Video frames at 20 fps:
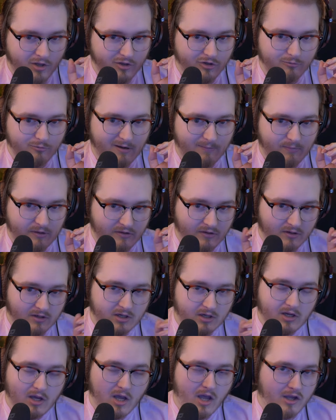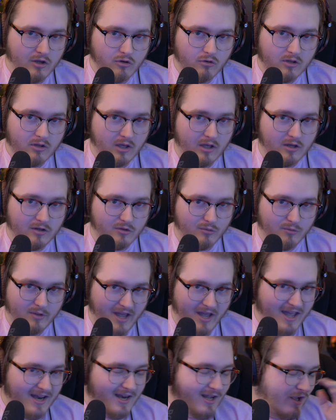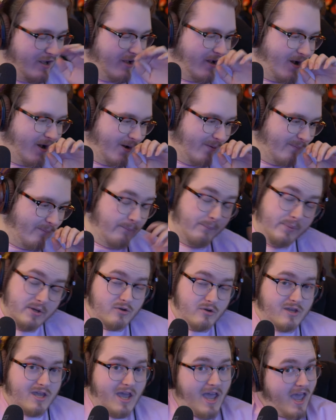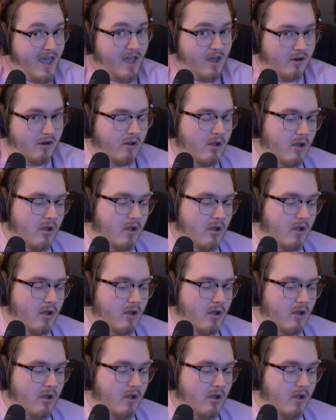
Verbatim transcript: you might be thinking, hey, you can't do that, um, but you can!